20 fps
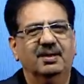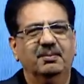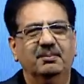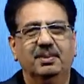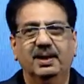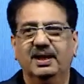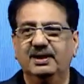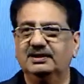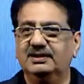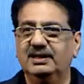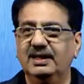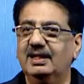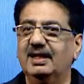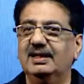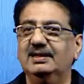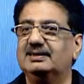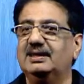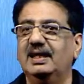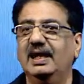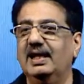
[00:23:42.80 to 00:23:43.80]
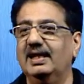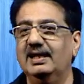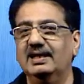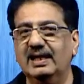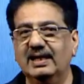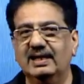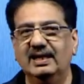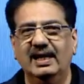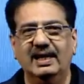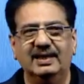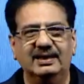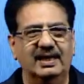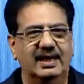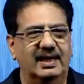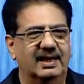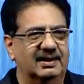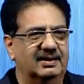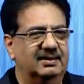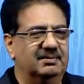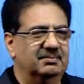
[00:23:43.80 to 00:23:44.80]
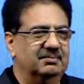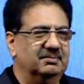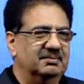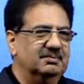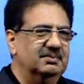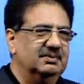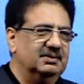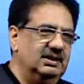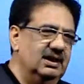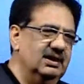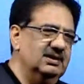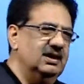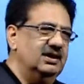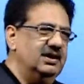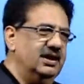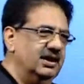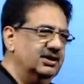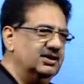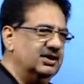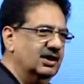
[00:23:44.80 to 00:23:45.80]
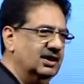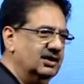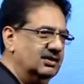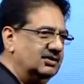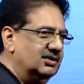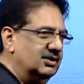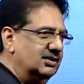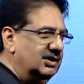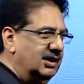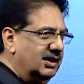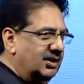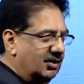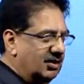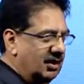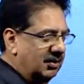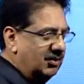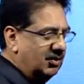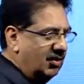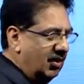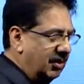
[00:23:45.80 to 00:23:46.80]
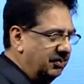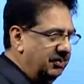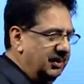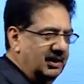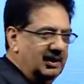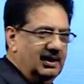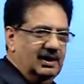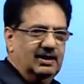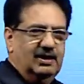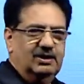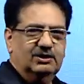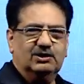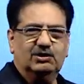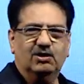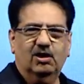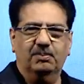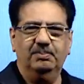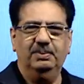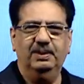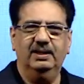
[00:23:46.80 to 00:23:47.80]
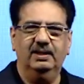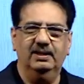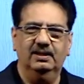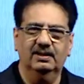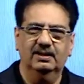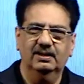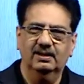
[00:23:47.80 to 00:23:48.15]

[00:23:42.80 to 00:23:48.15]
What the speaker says: But she didn't say anything like that. She is a teacher, so she took a copy, English copy.